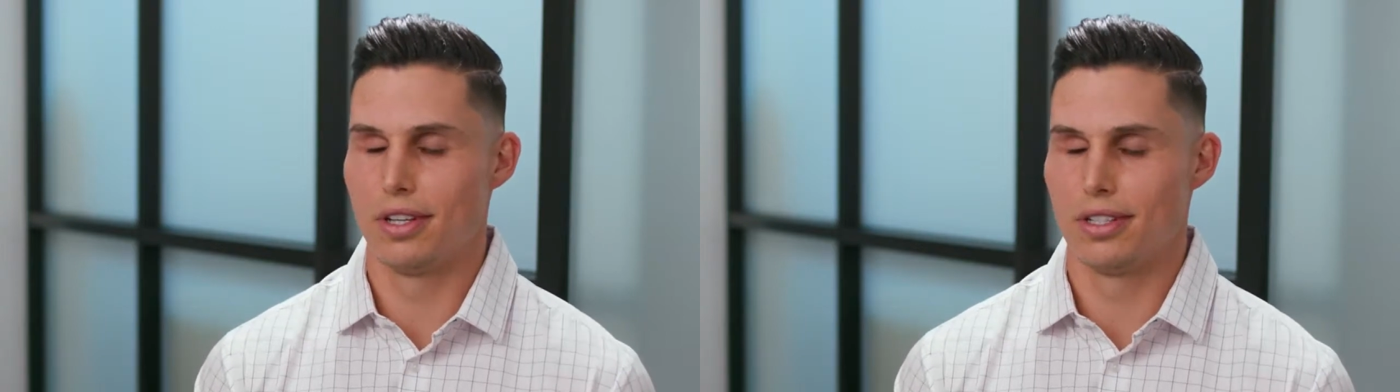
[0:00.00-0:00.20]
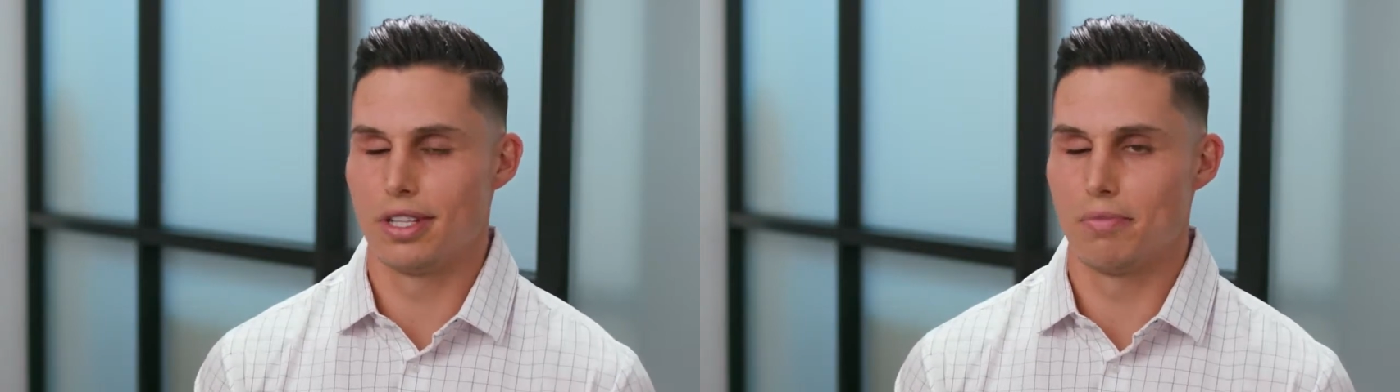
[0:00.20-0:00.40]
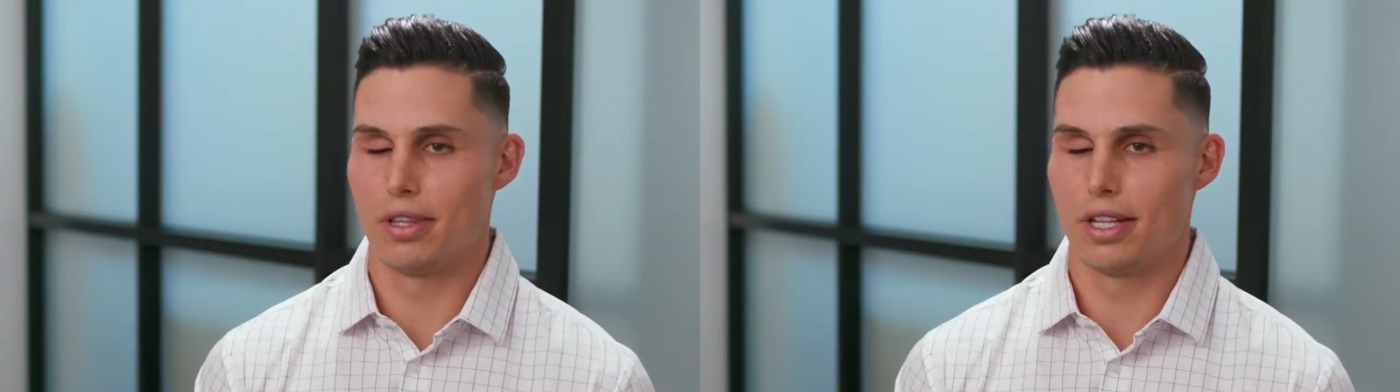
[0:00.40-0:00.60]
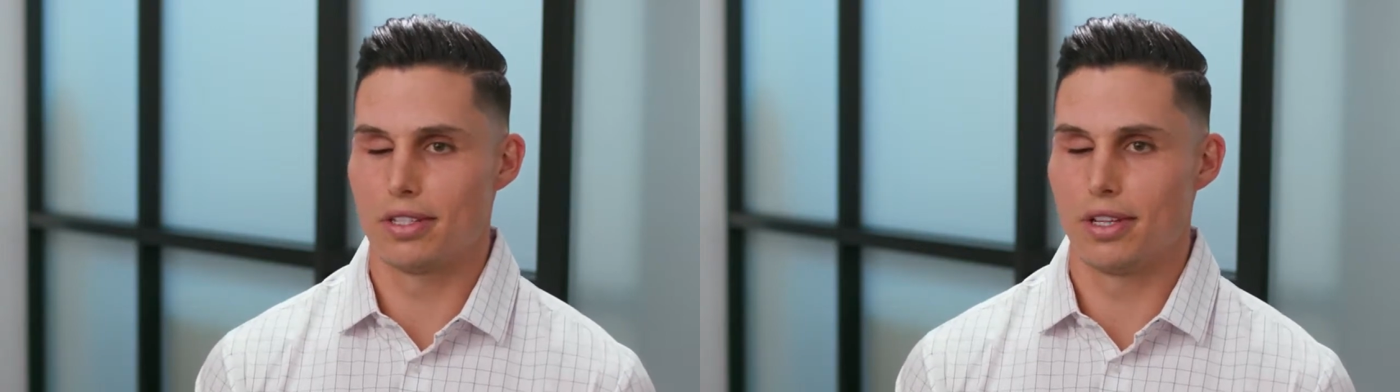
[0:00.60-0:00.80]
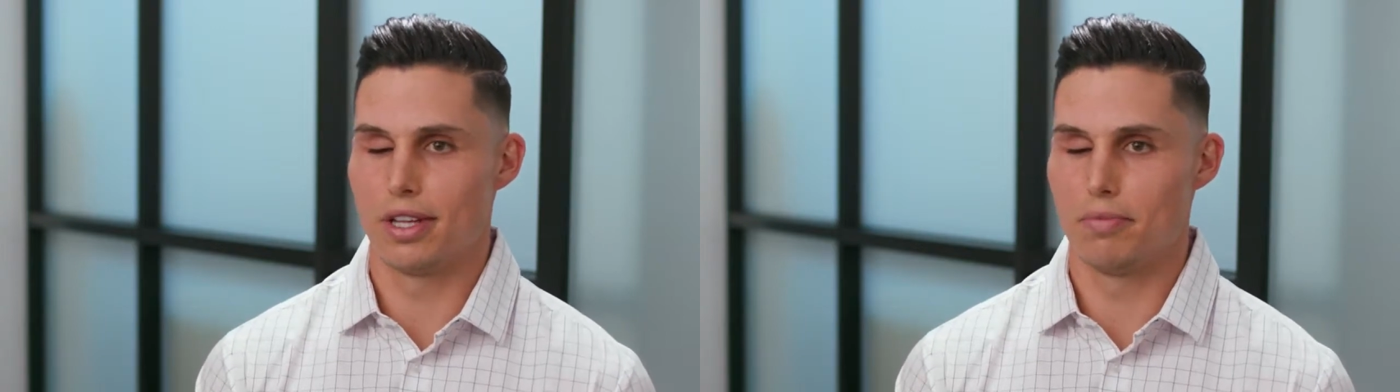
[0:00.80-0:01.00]
something that's
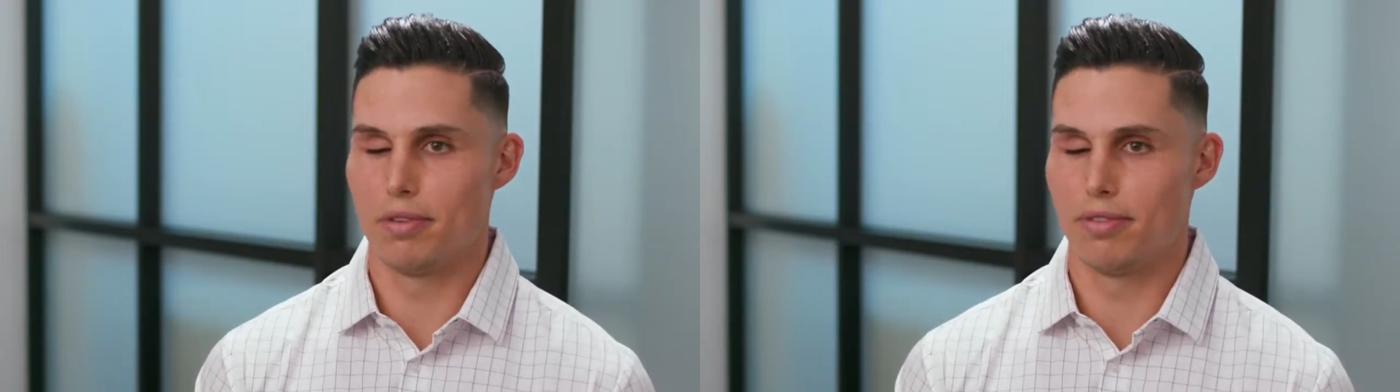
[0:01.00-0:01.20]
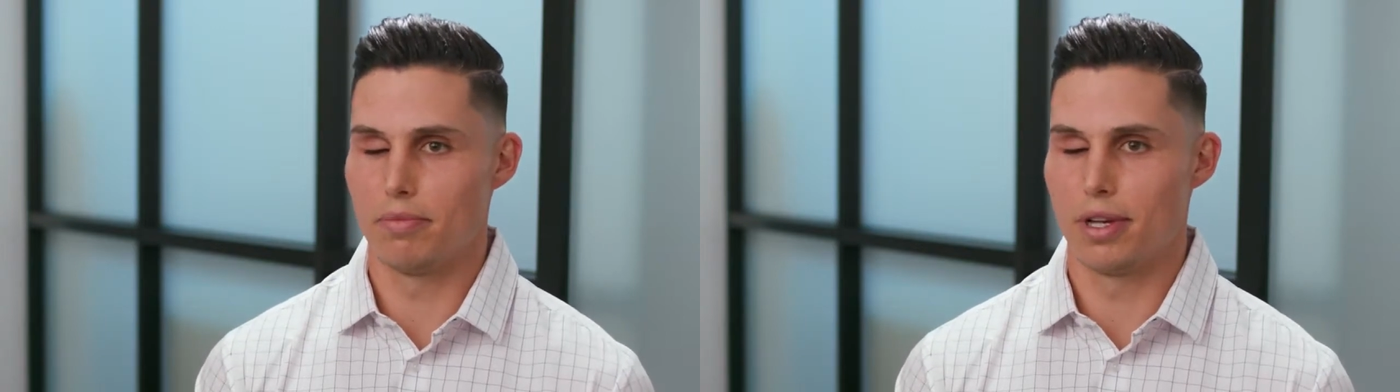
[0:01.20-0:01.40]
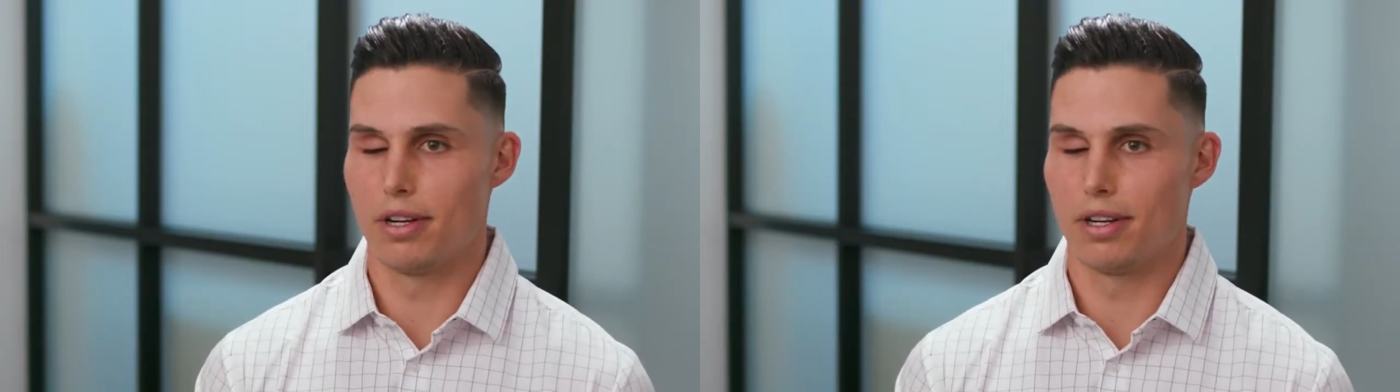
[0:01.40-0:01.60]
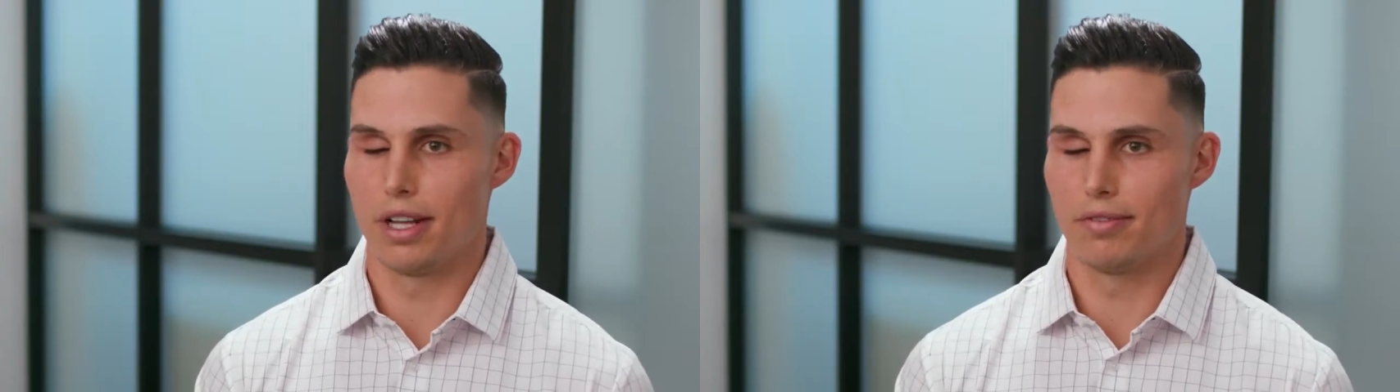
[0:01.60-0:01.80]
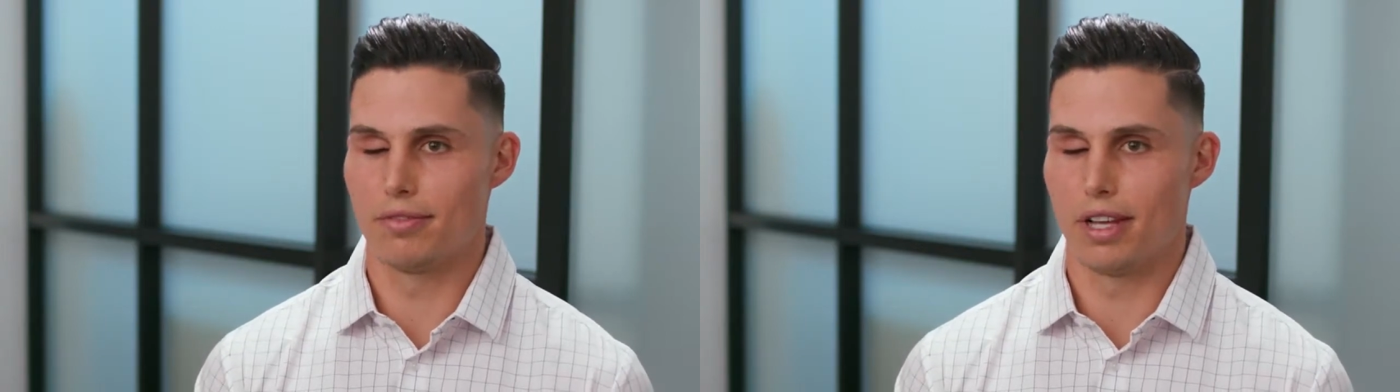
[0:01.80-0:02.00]
going to help you feel better, and